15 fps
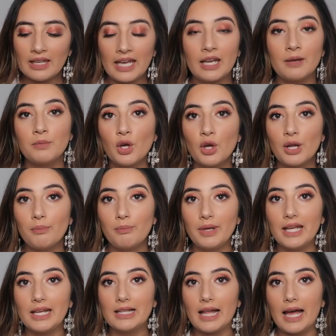And I'm not a
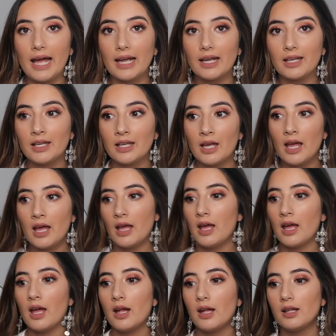big like
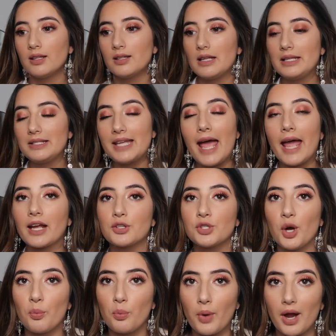tank
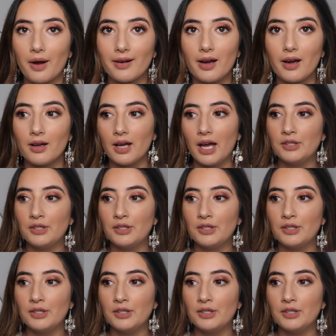top wearer.